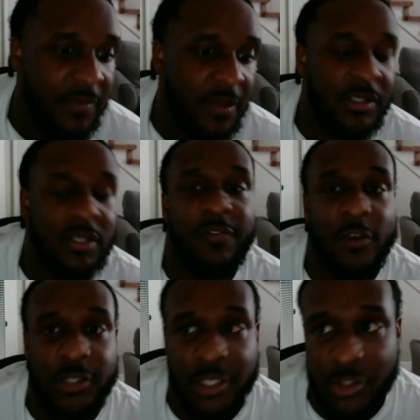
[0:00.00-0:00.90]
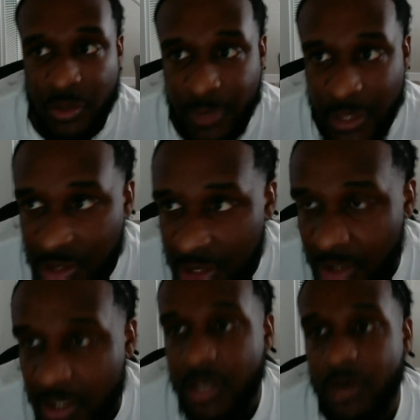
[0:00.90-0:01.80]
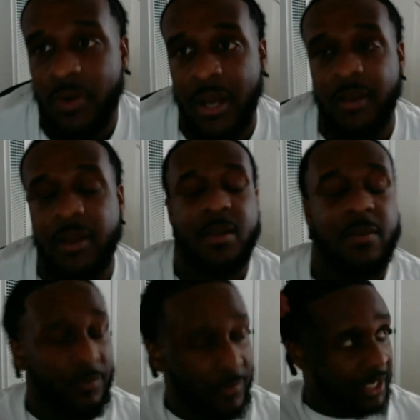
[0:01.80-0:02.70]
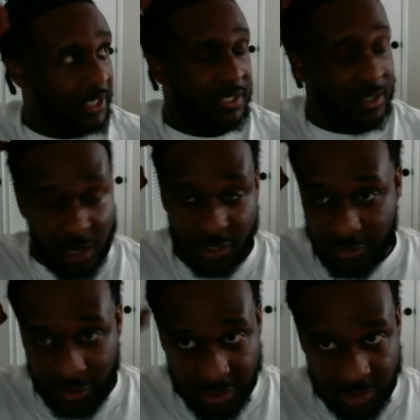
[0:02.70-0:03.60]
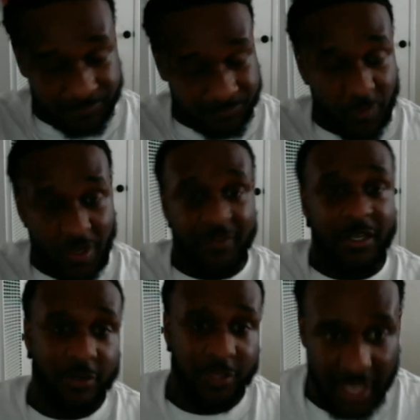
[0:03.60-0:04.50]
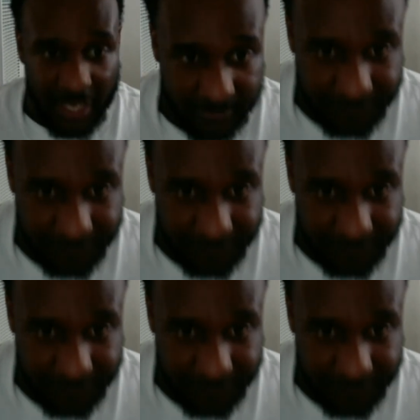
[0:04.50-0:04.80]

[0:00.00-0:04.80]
into the 1st century BC, right? Because also we have to understand